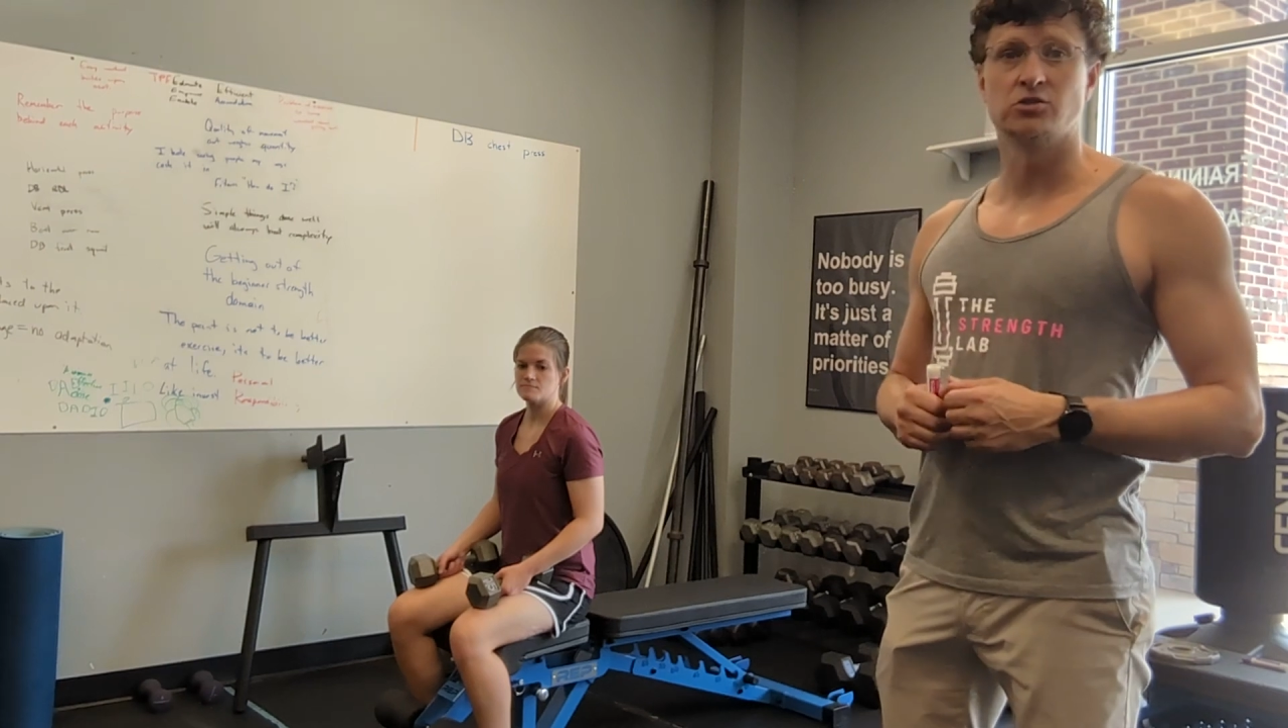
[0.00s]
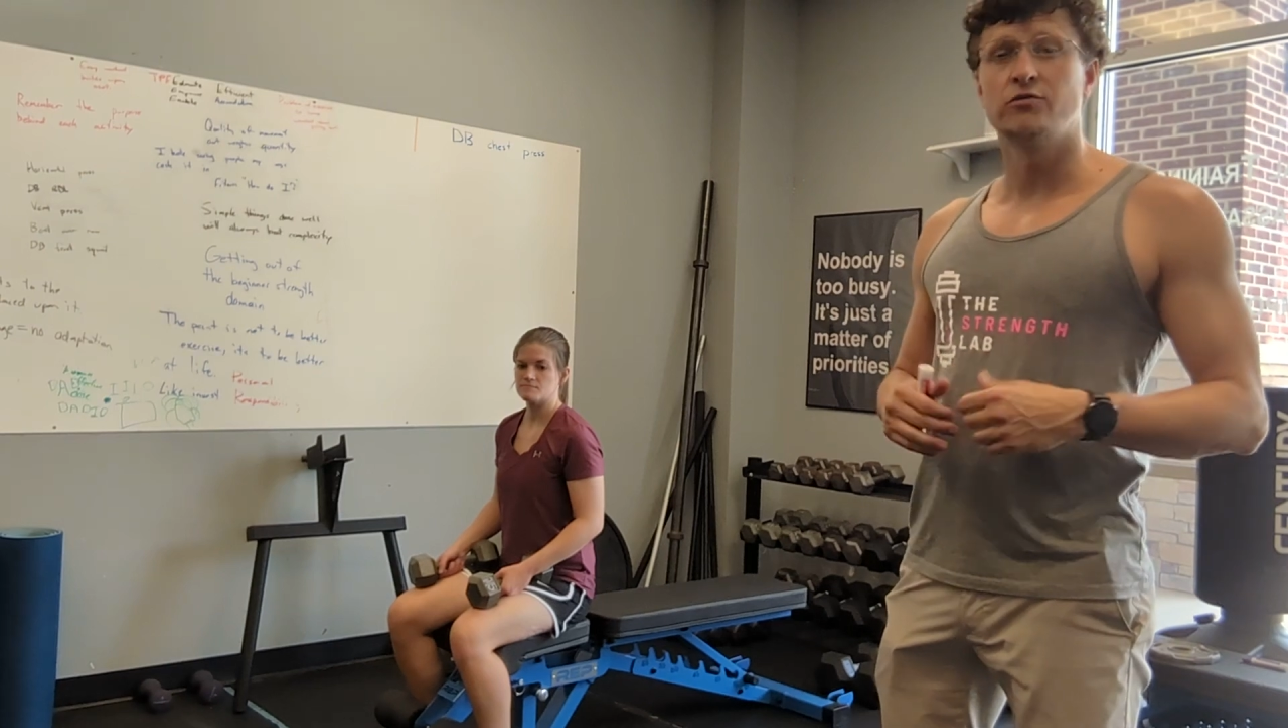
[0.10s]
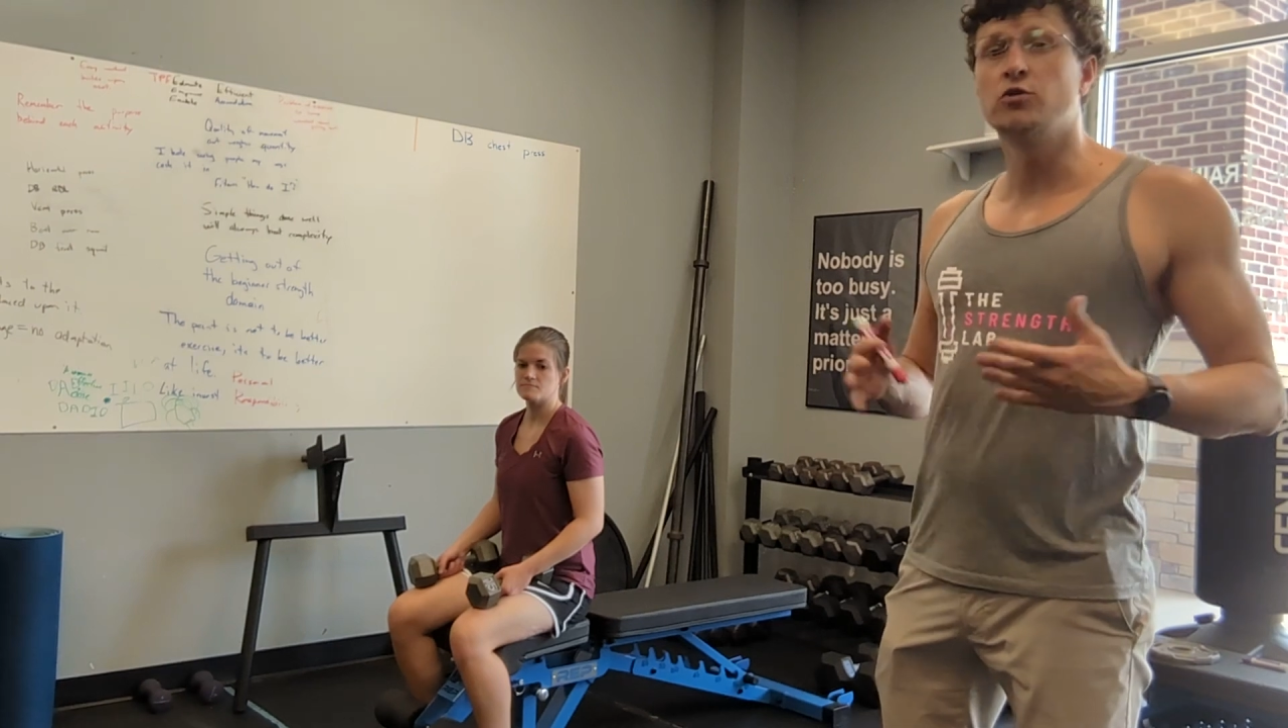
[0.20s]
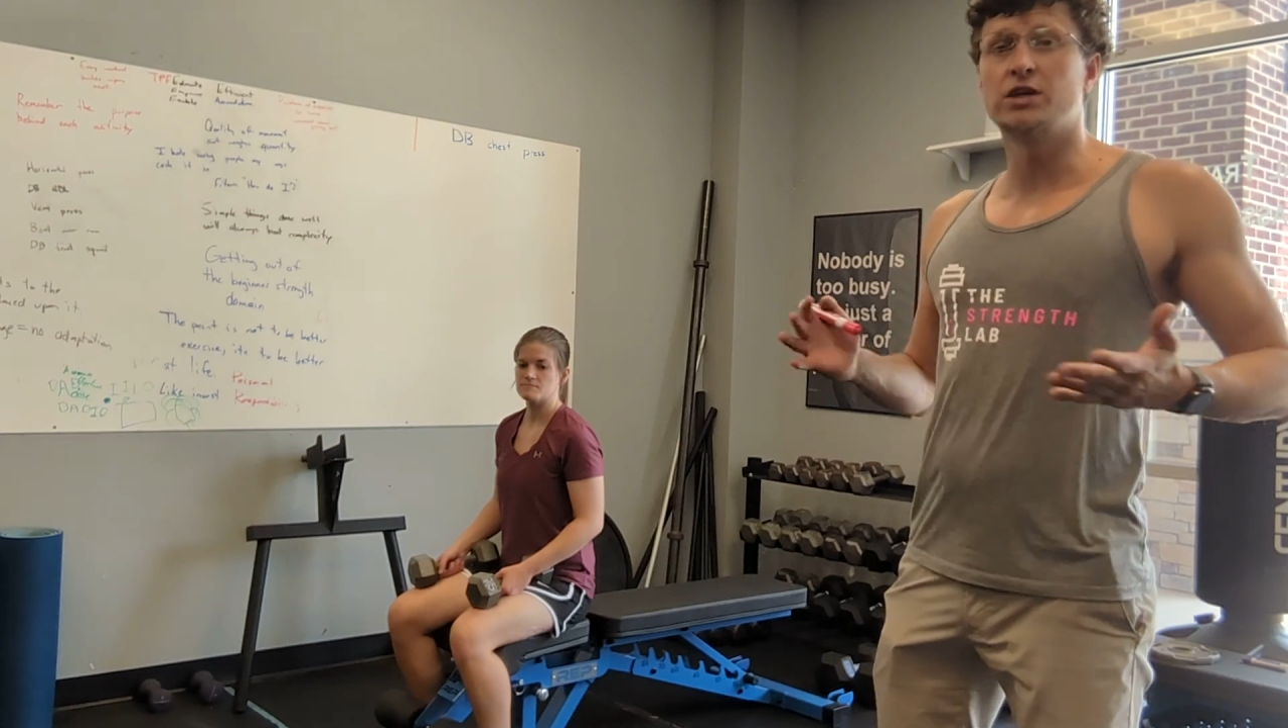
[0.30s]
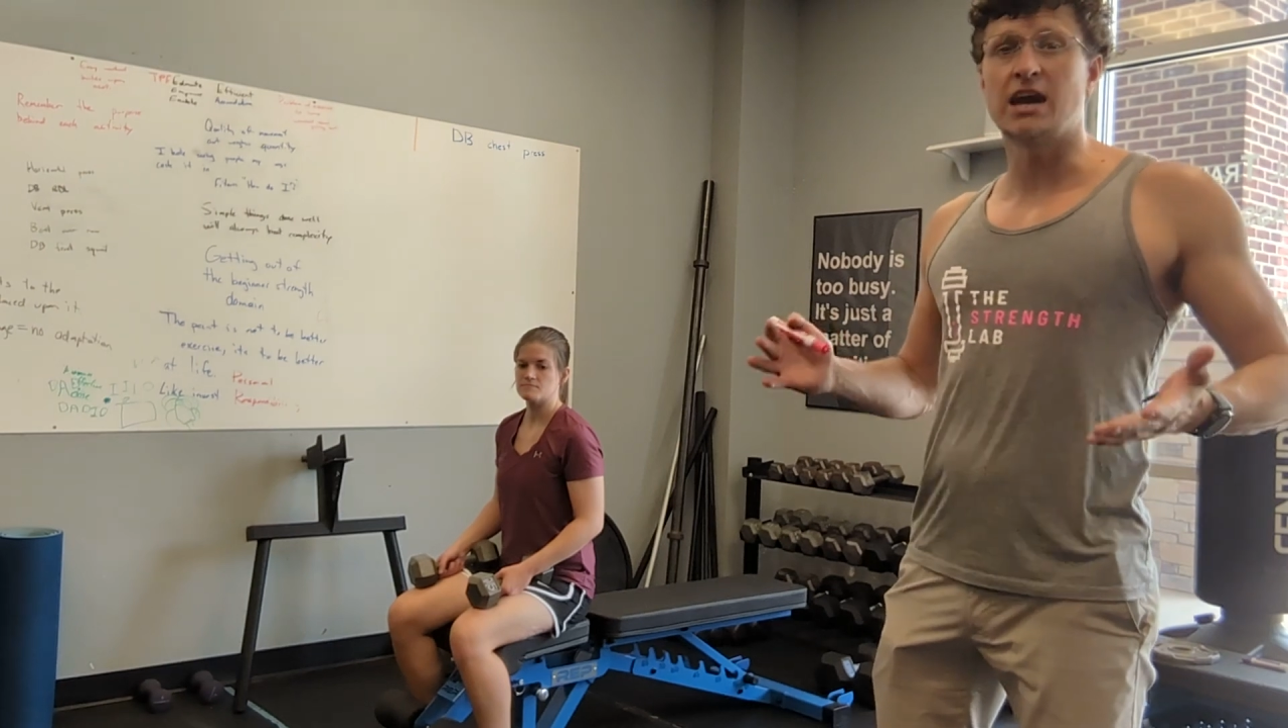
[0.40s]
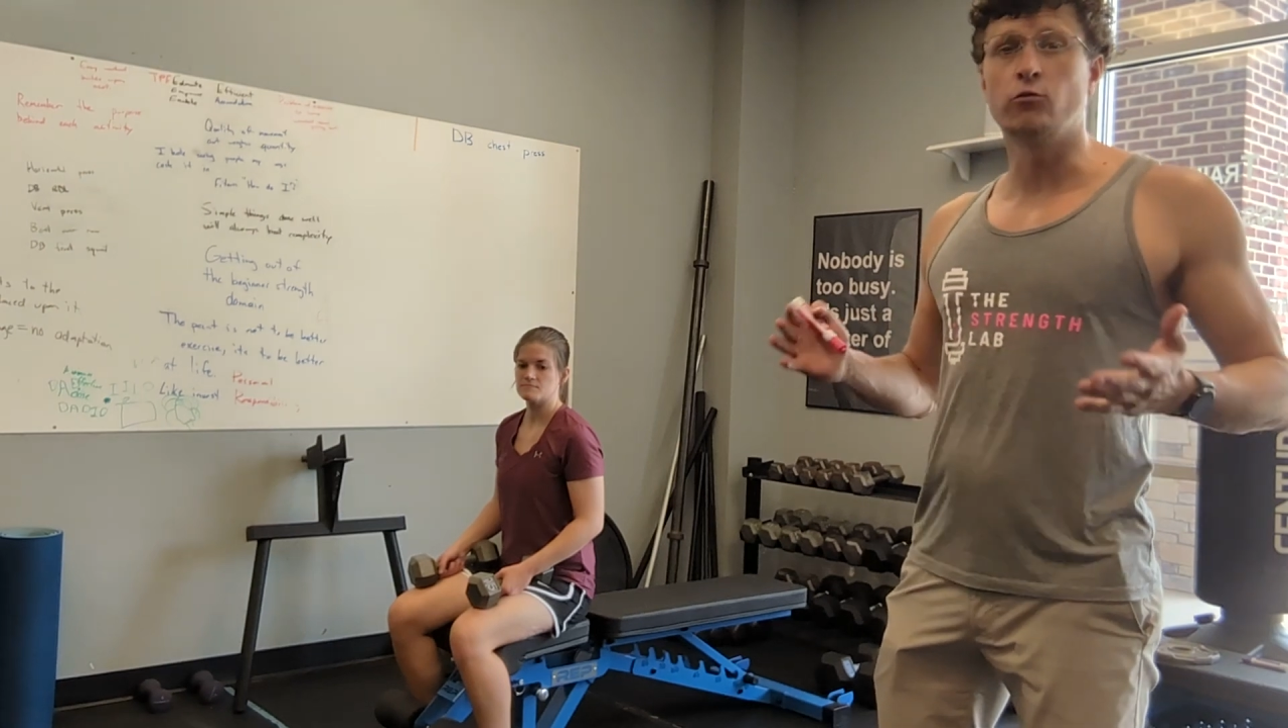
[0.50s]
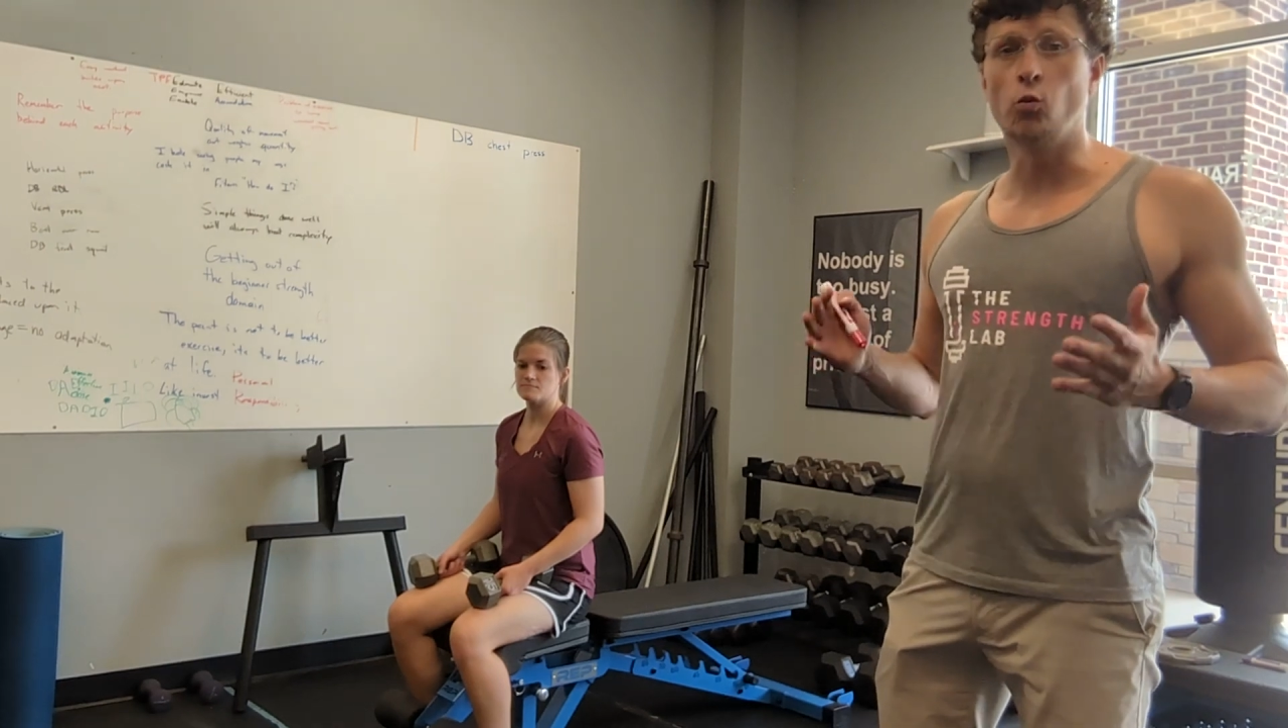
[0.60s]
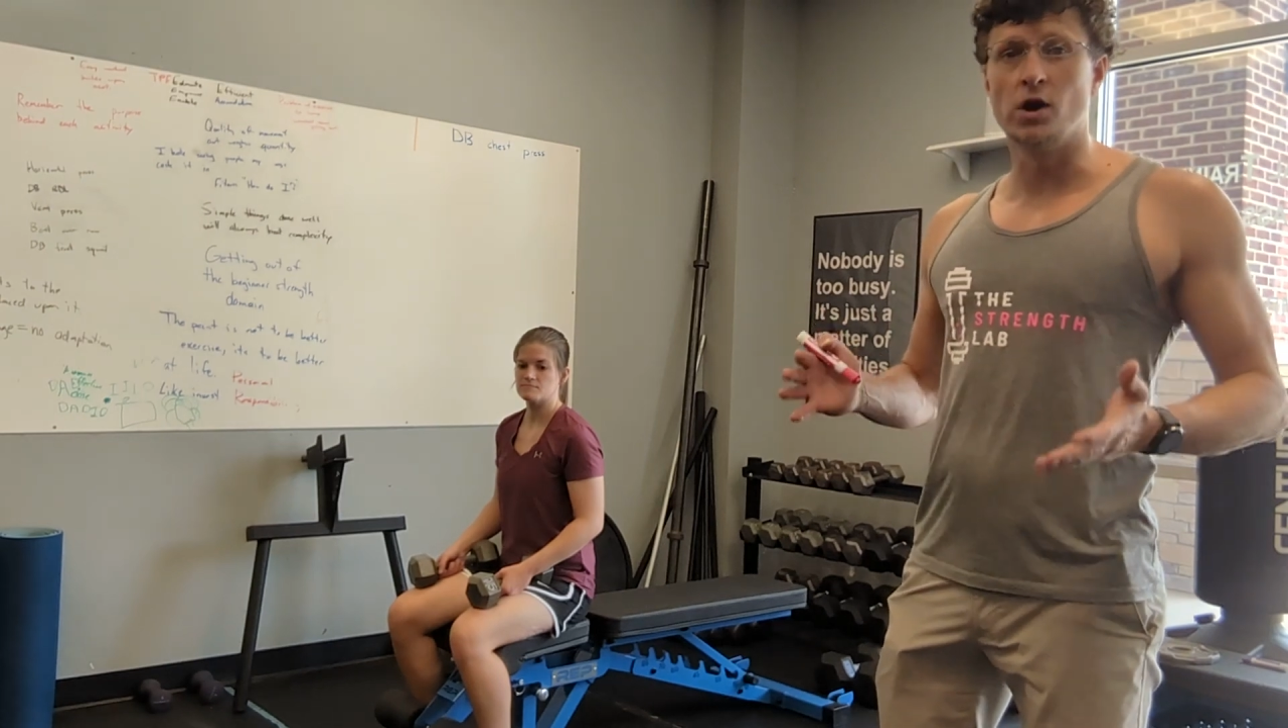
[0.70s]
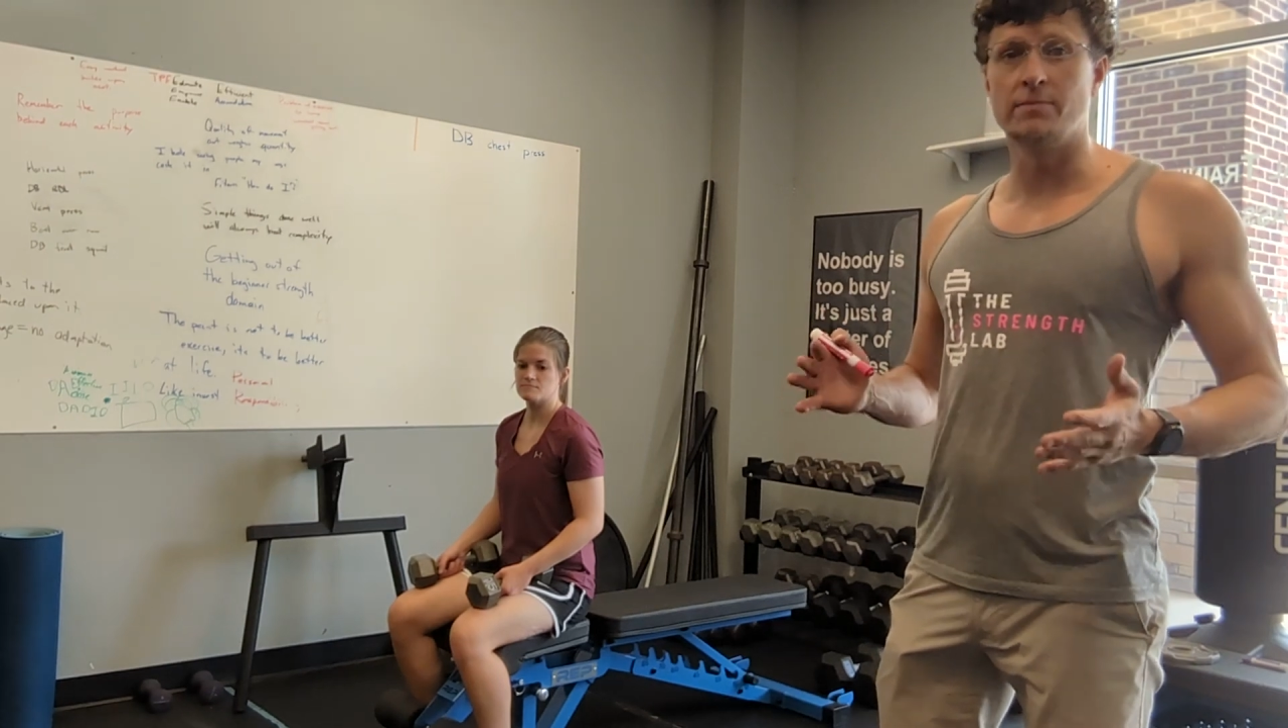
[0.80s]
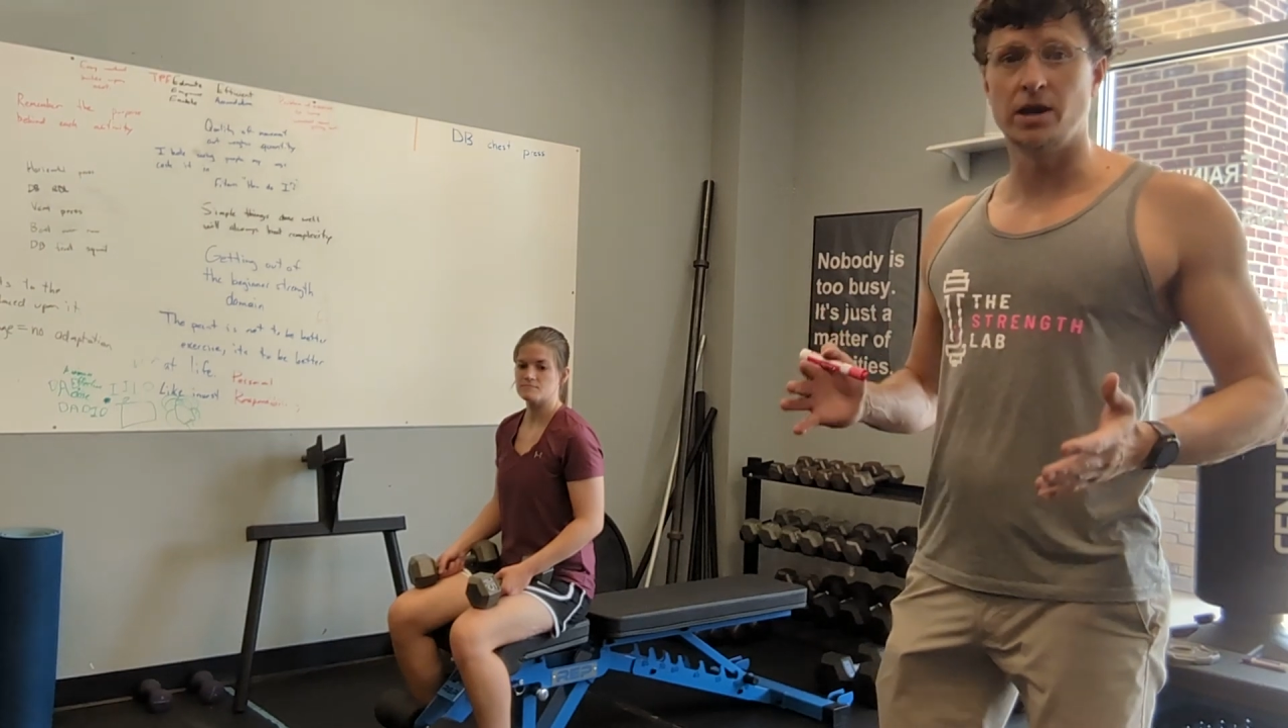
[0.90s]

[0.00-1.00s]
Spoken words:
So if you only have one